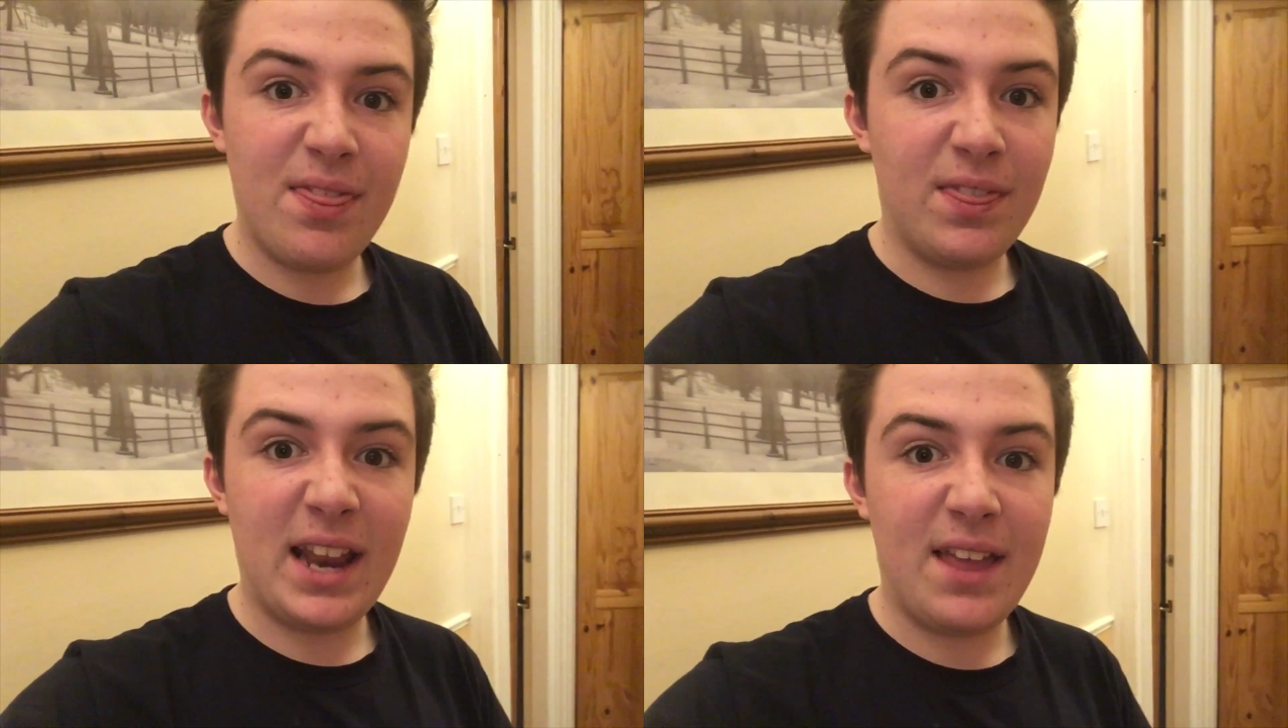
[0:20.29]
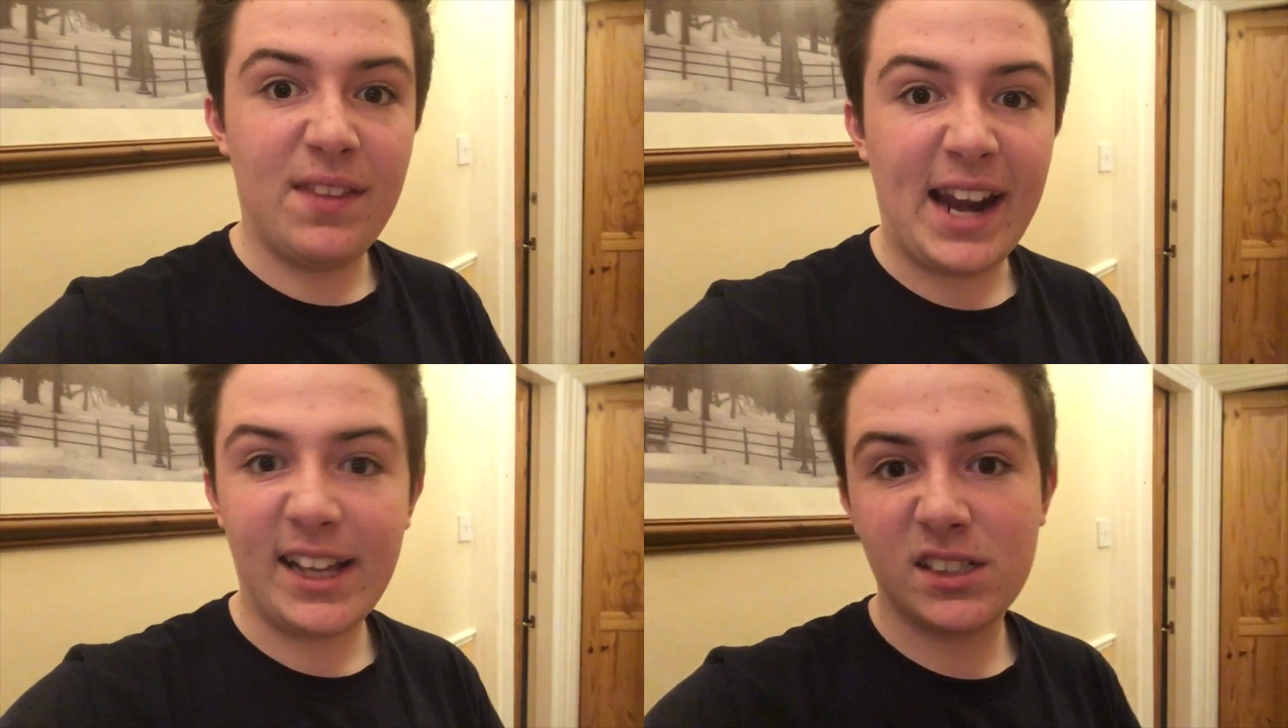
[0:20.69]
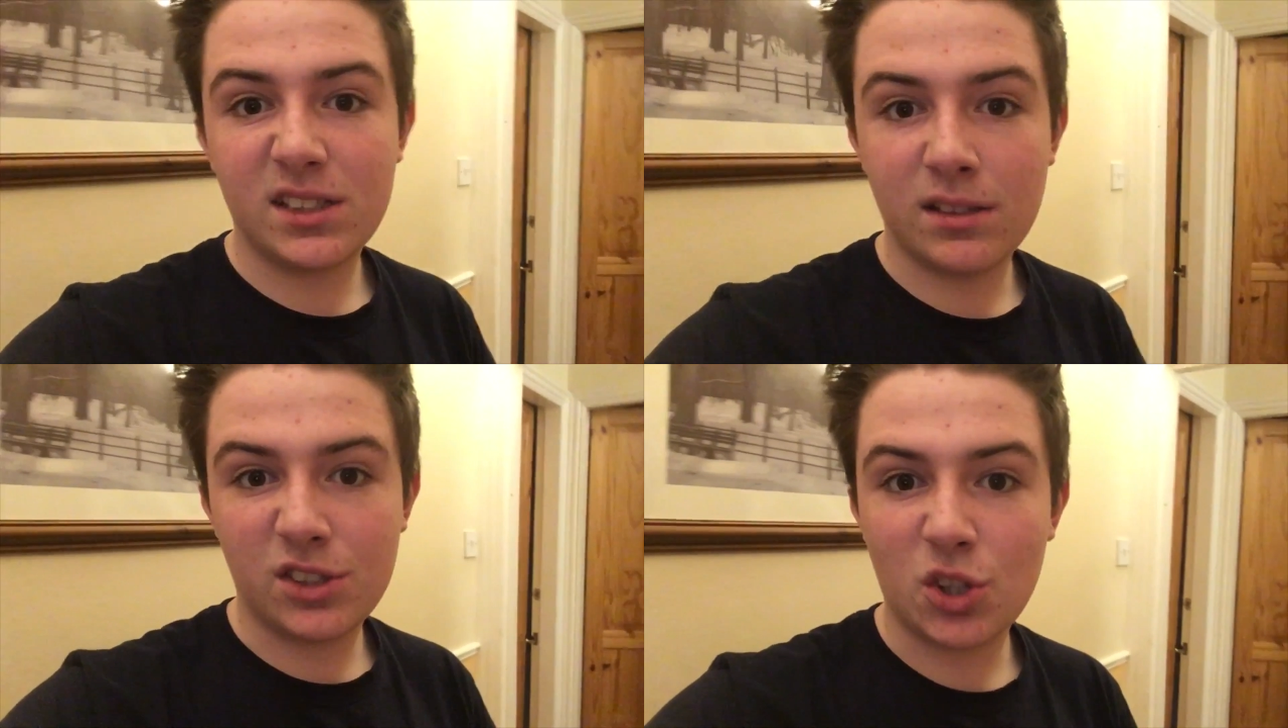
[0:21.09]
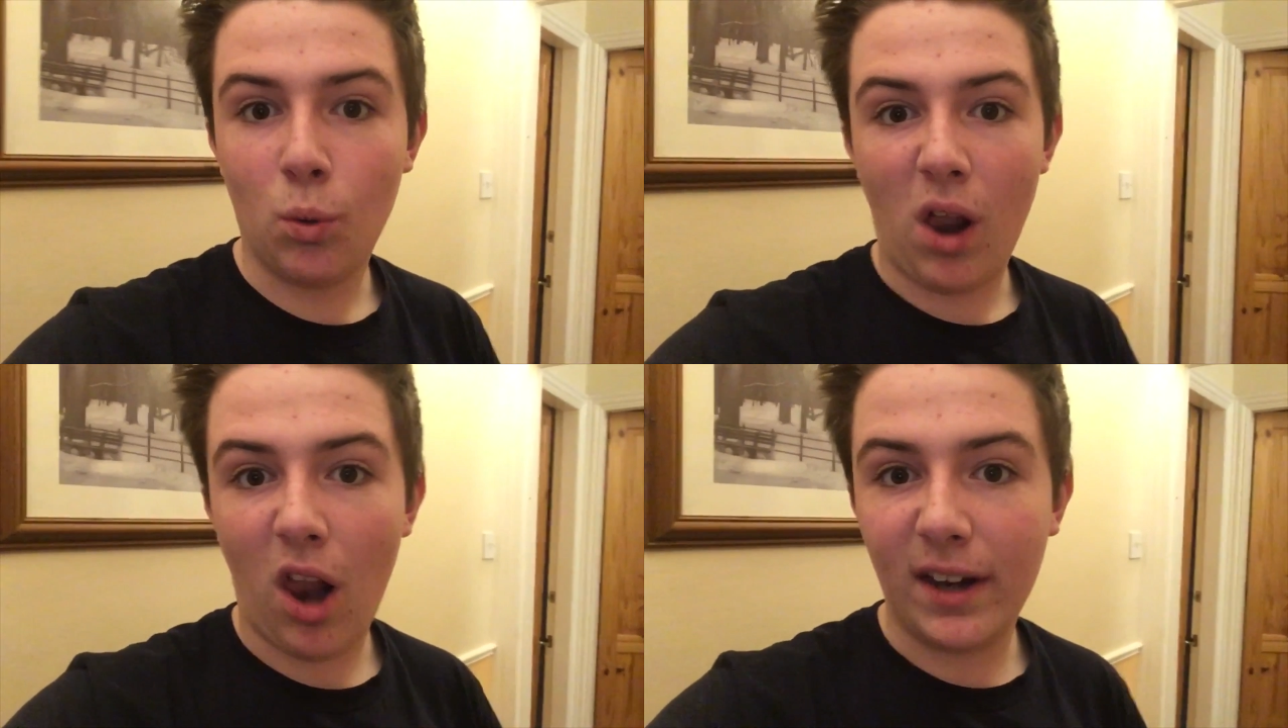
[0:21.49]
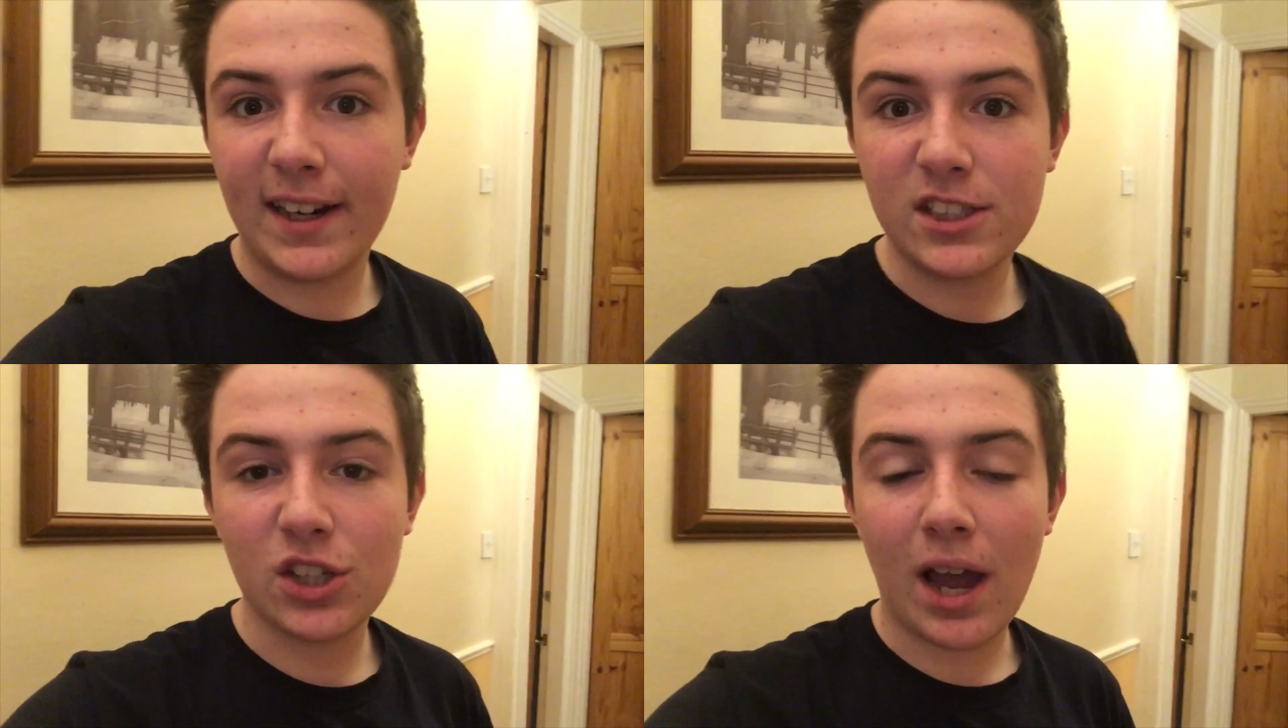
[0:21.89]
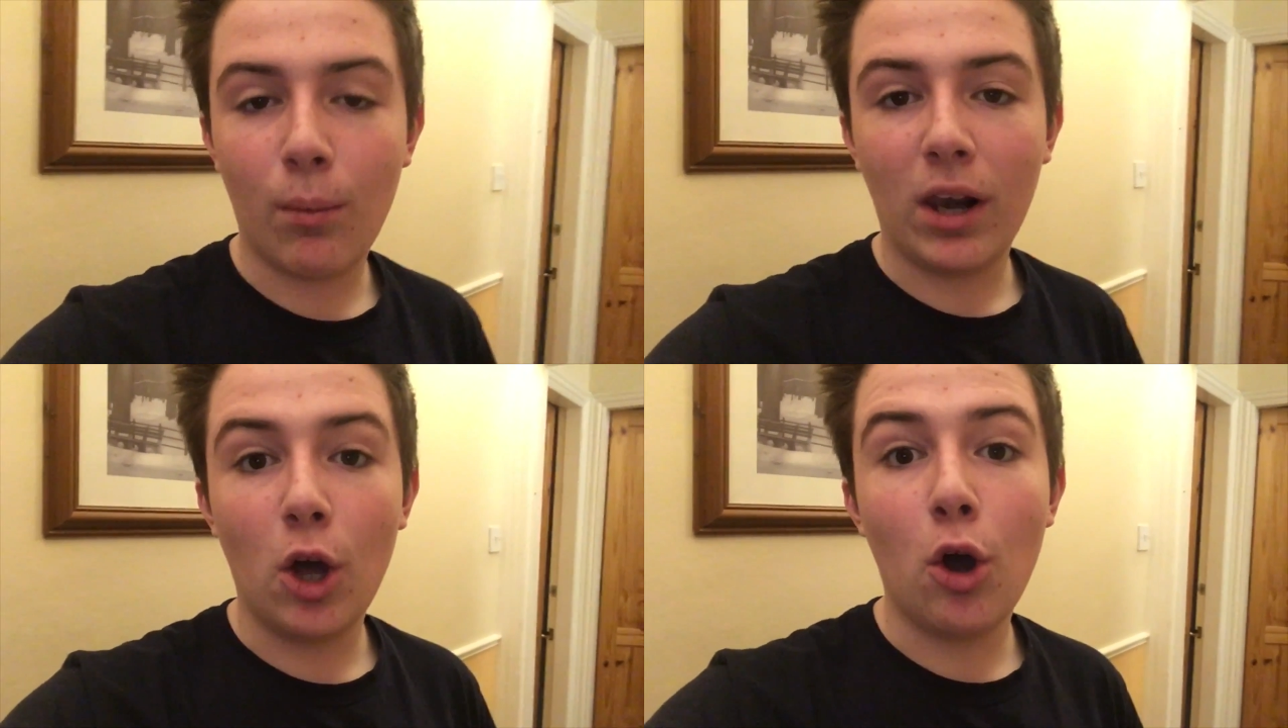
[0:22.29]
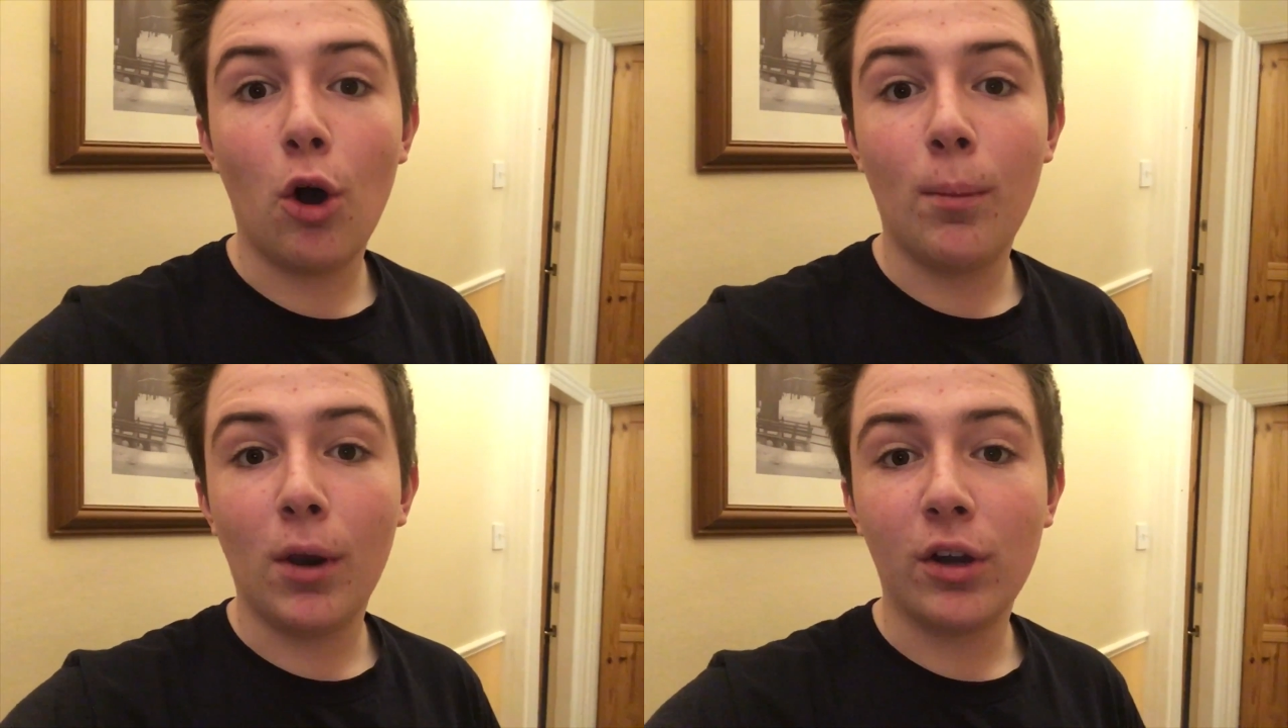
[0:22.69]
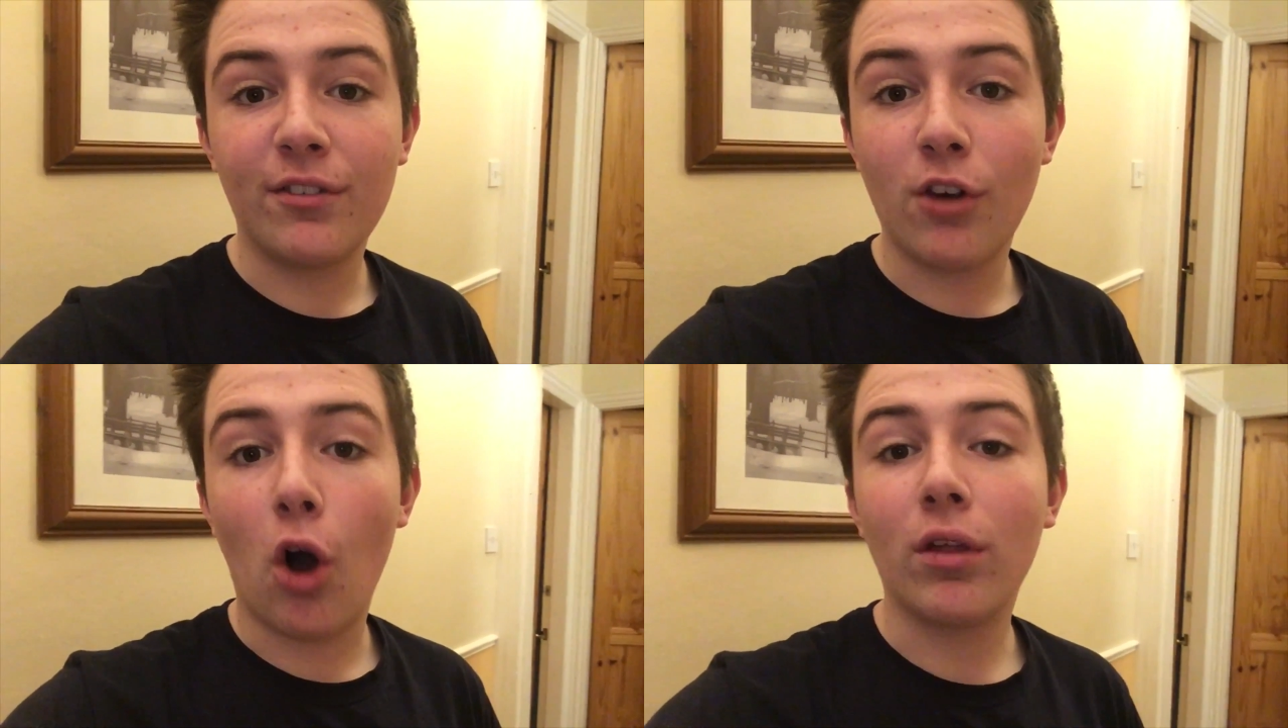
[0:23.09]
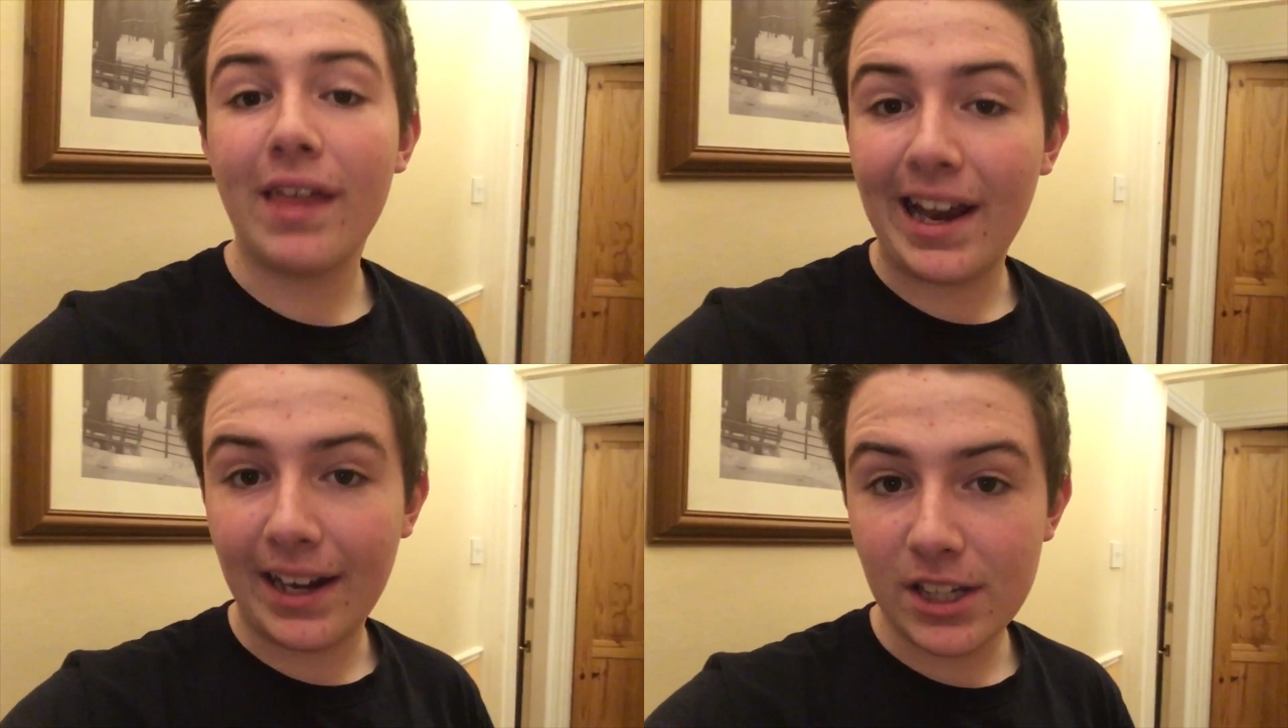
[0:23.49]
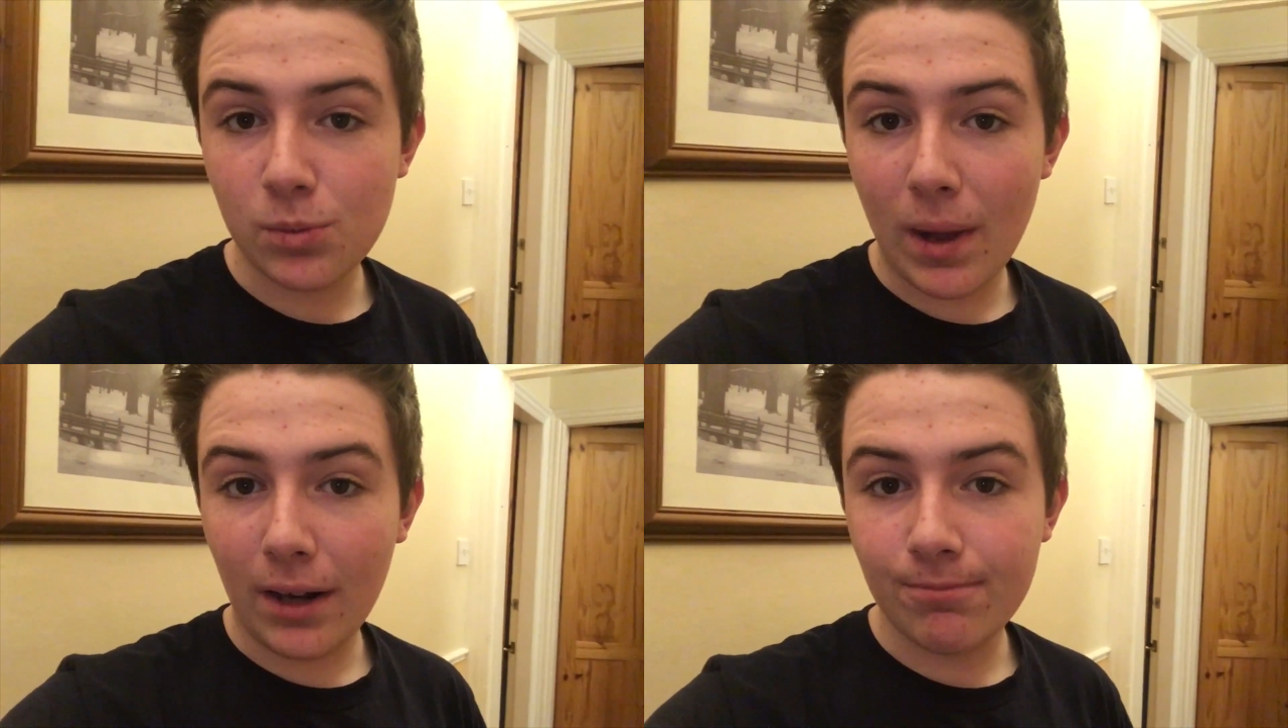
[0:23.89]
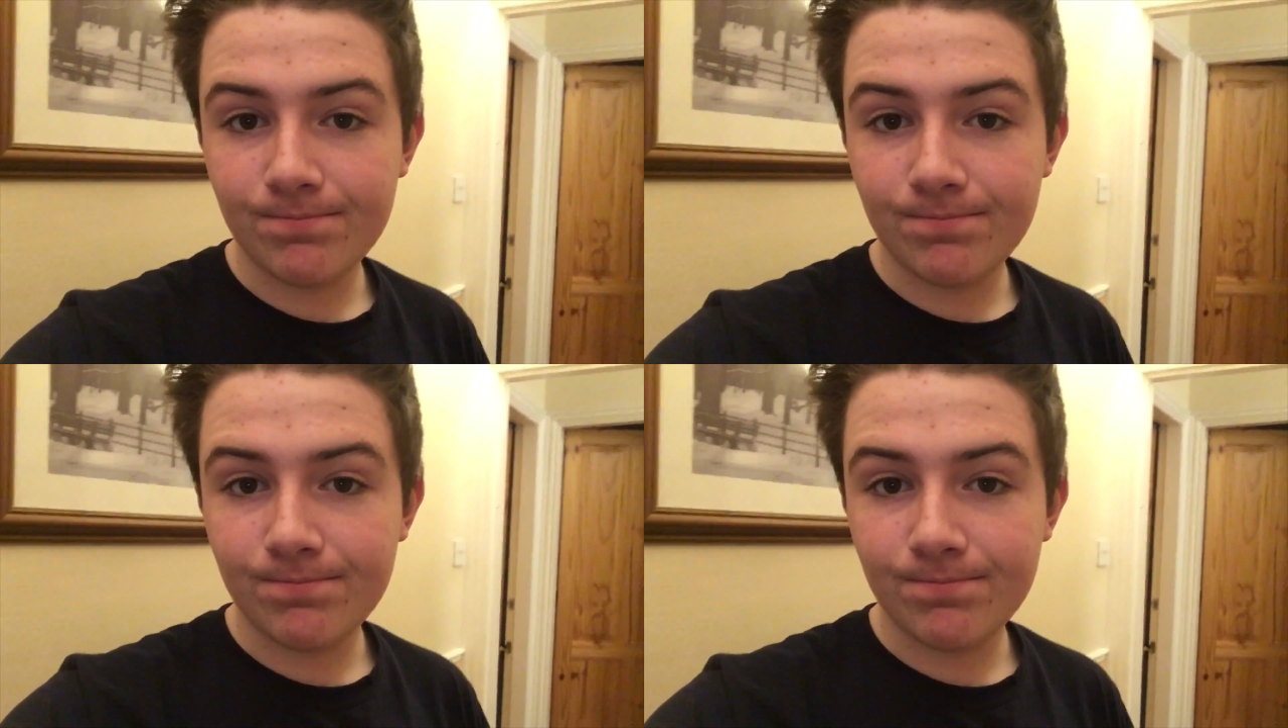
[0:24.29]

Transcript: in, the, in the next school holiday so I will upload a vlog then as well.